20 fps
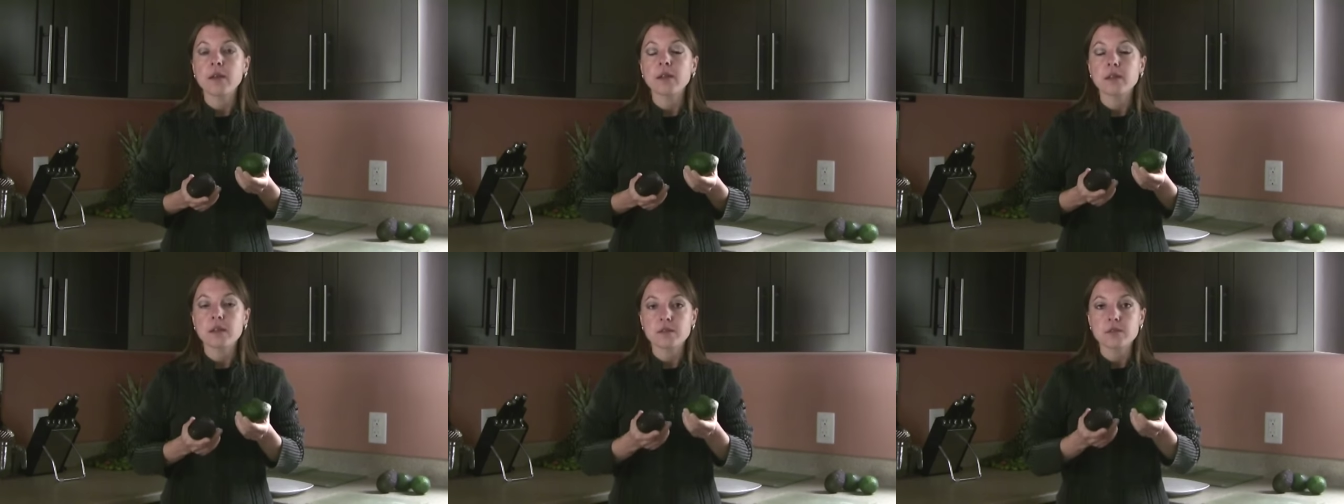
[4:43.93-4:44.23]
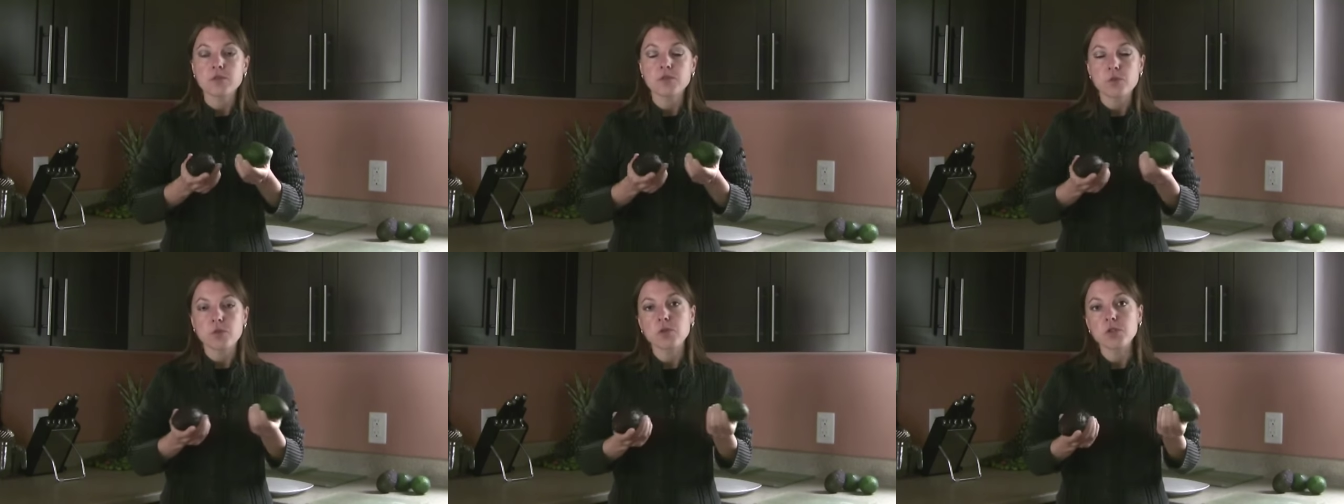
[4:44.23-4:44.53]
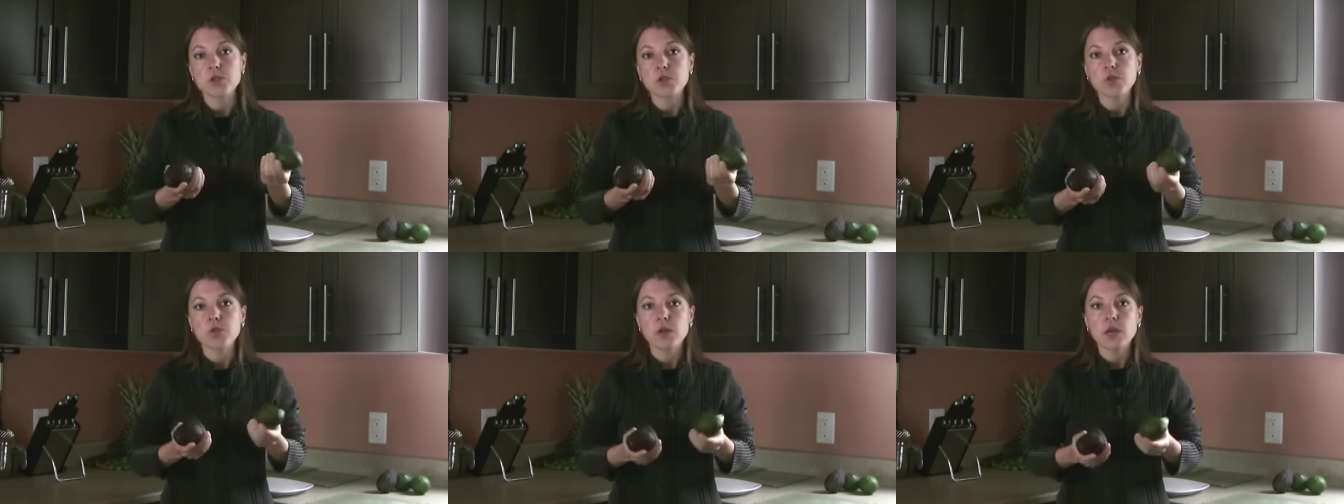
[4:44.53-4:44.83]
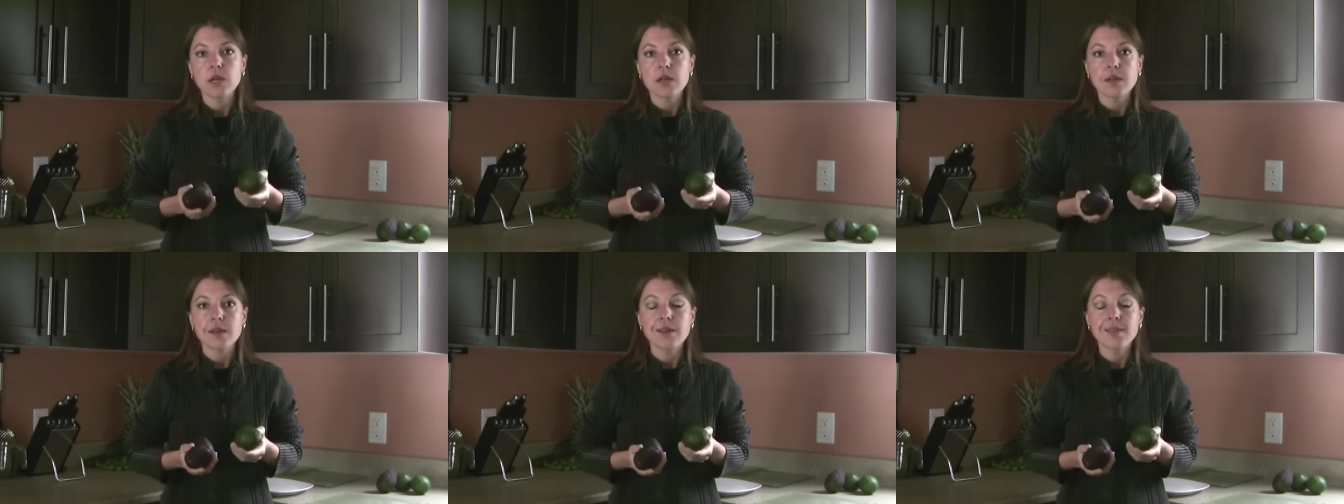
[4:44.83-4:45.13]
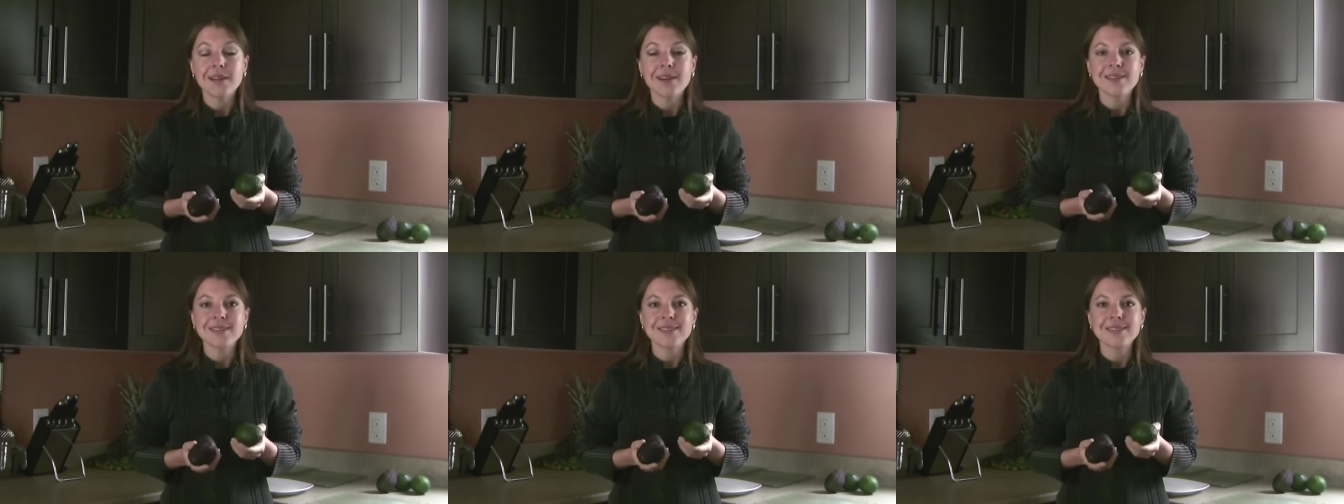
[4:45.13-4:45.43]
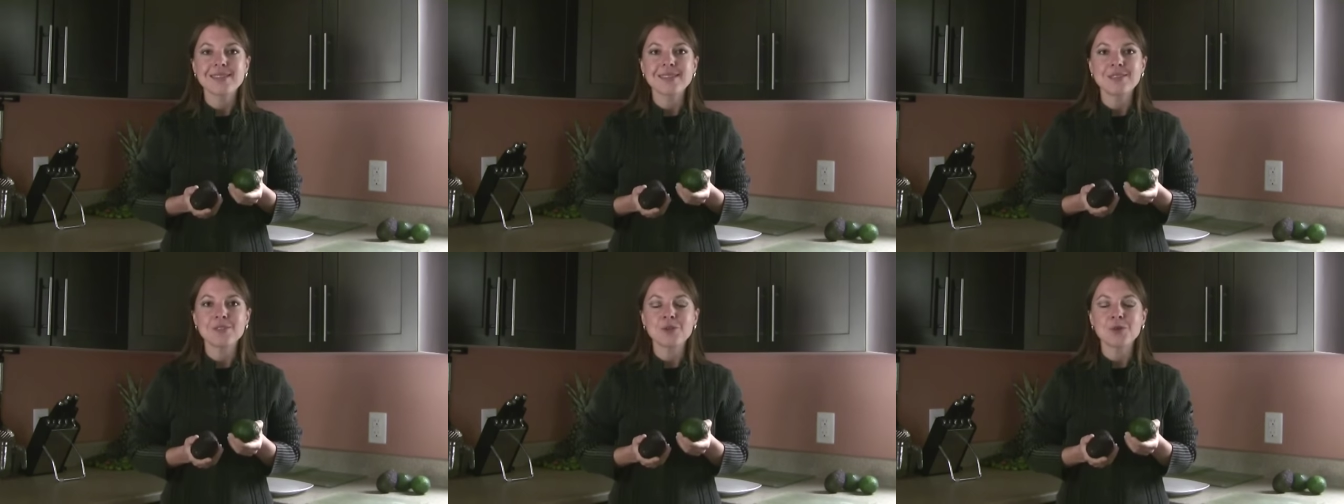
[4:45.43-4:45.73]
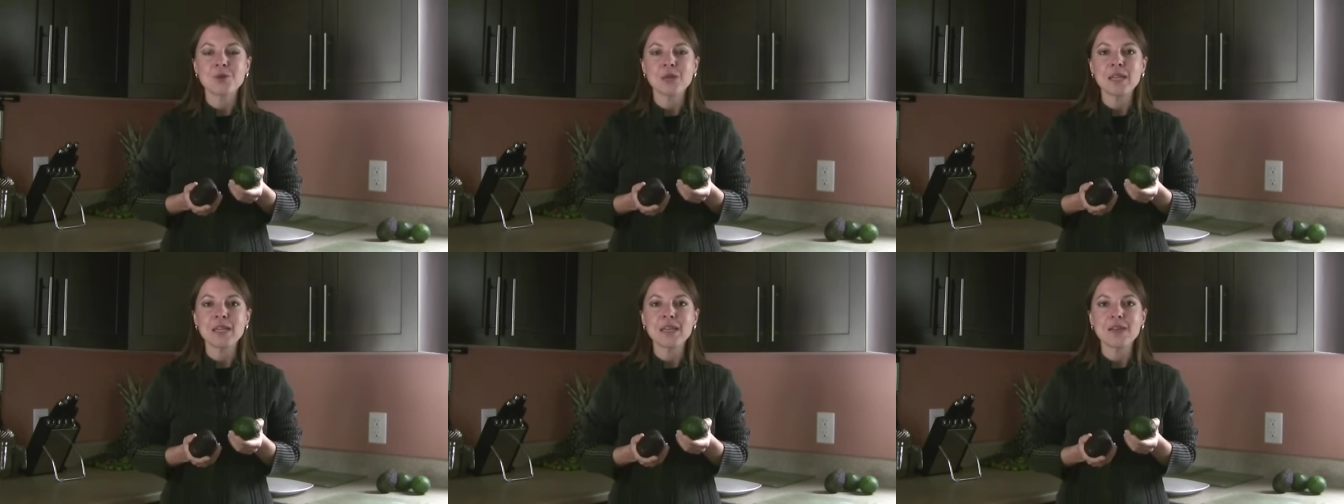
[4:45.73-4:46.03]
unless of course you neglect it and
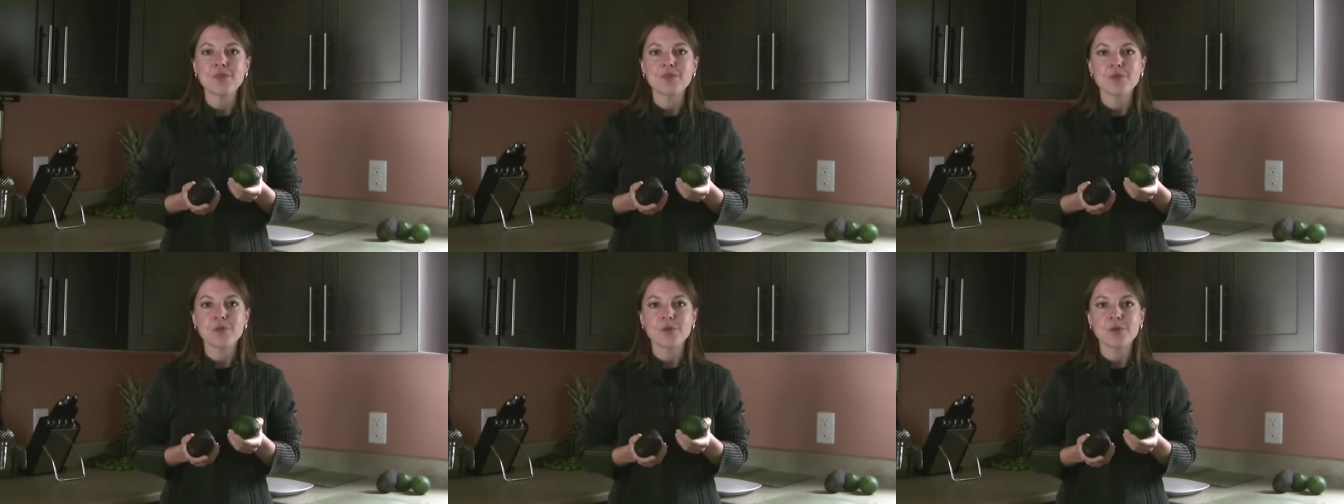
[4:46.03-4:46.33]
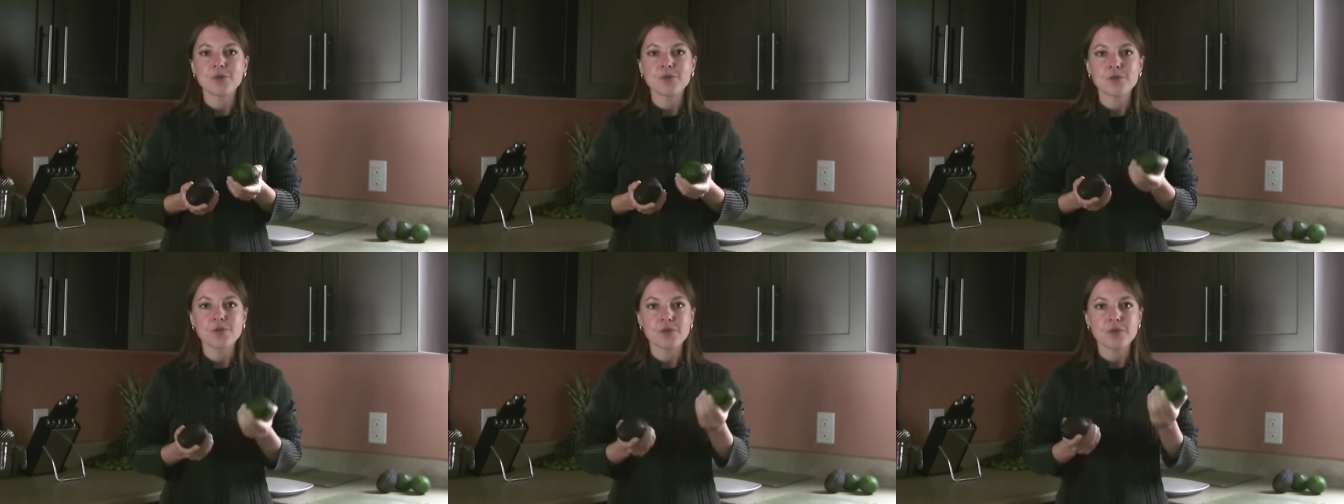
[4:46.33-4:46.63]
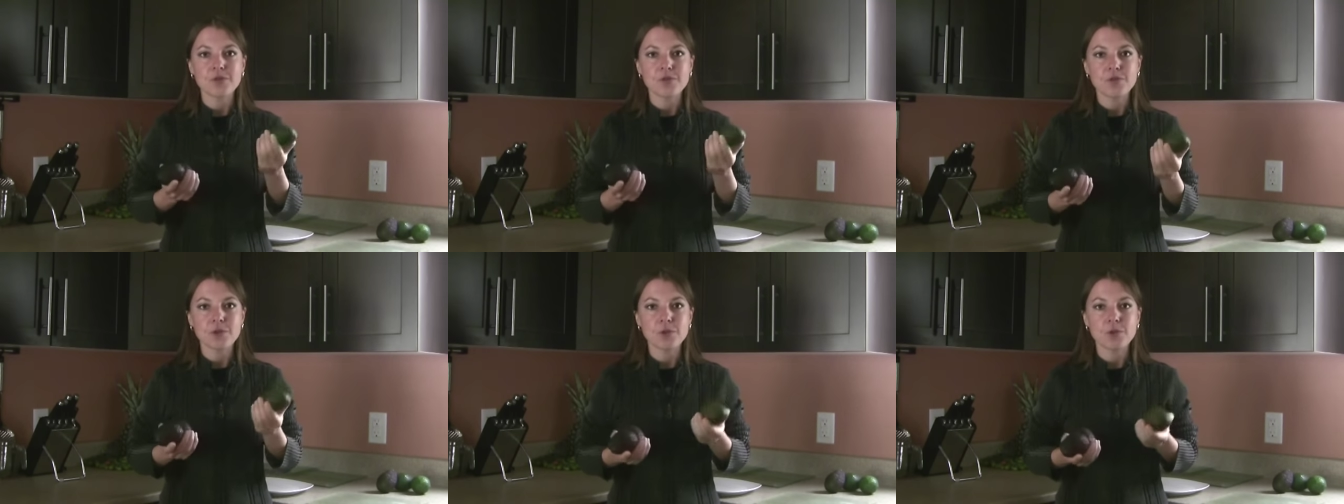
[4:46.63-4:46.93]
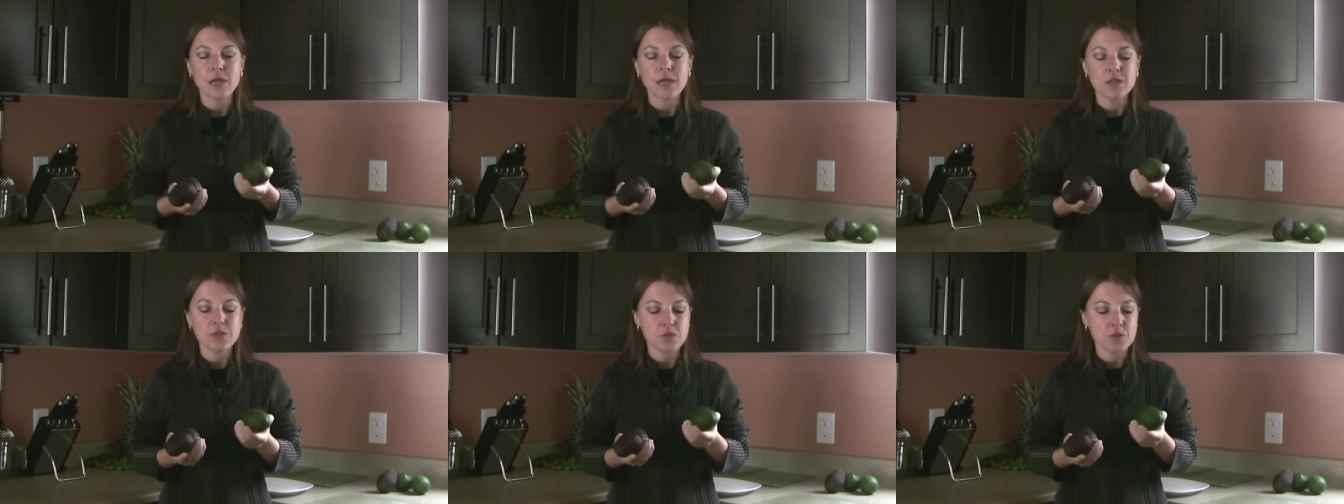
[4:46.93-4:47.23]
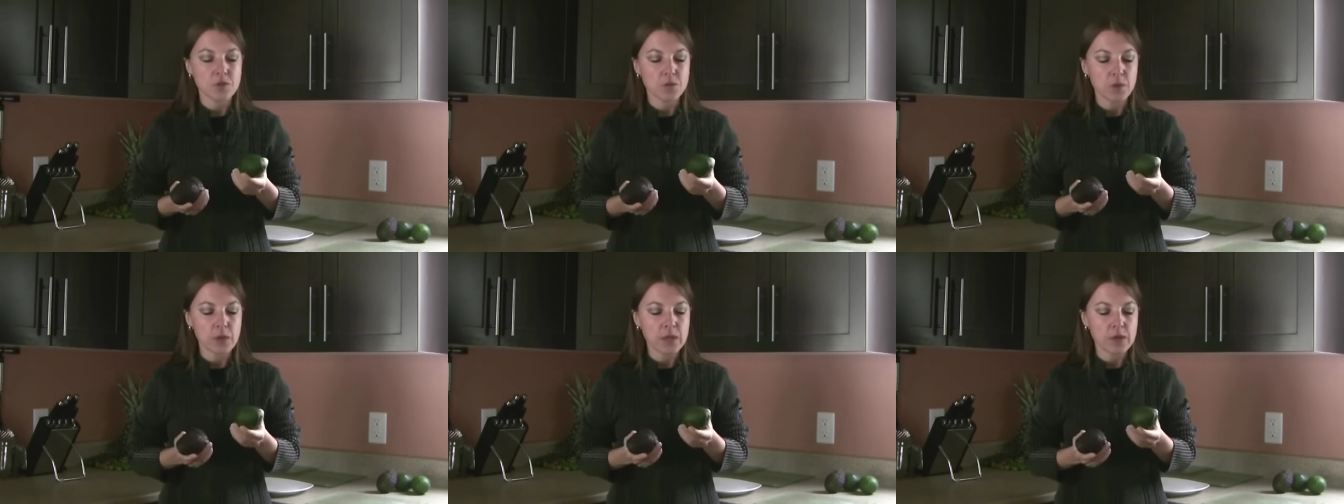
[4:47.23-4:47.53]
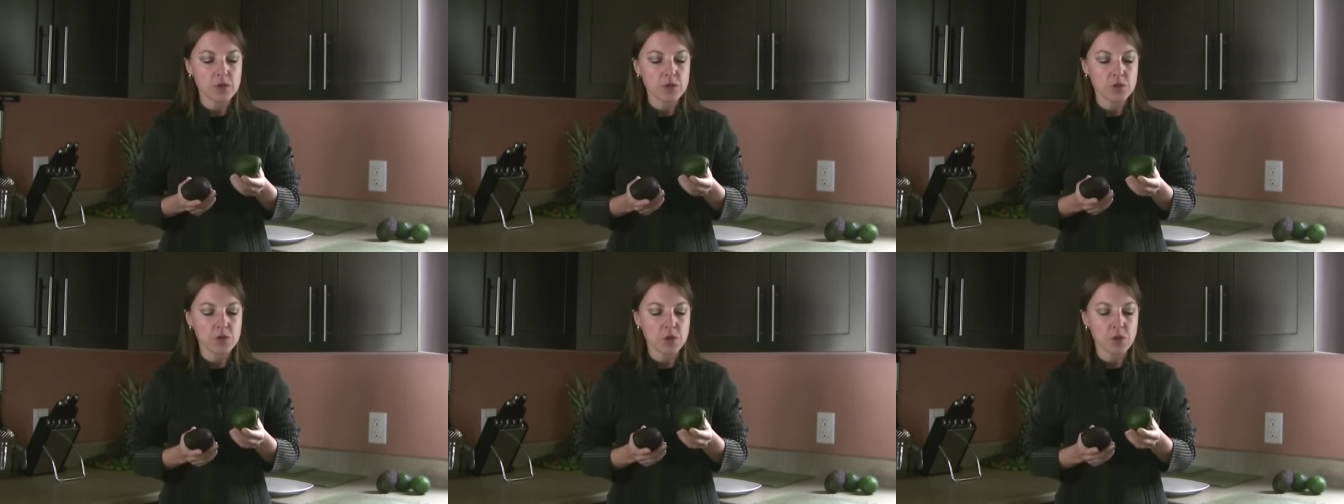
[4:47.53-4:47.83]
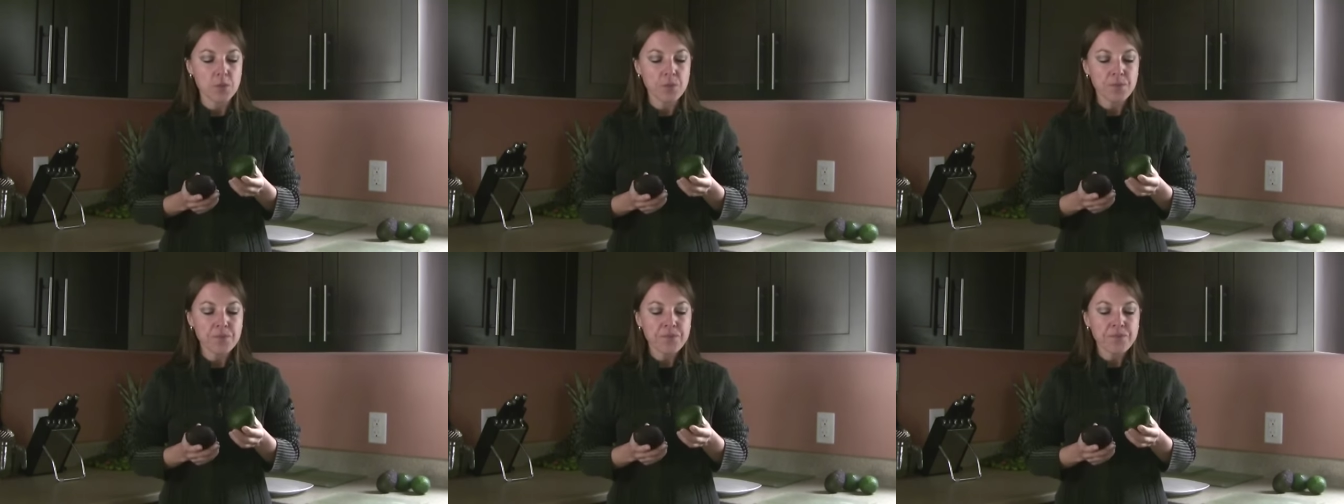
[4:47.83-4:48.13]
don't eat it for the few days or the week or
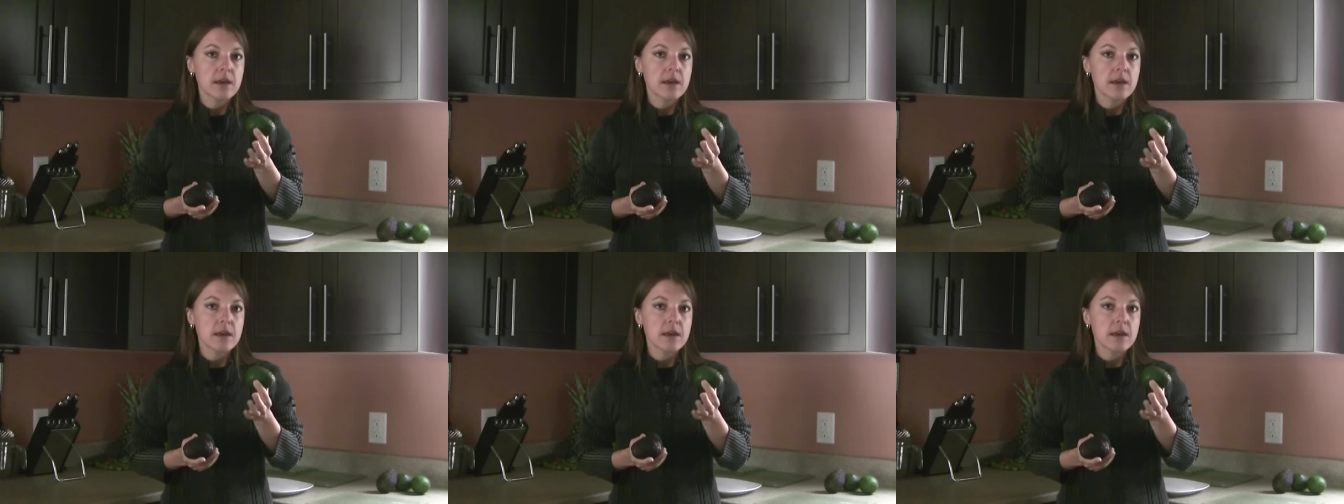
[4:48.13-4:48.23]
so.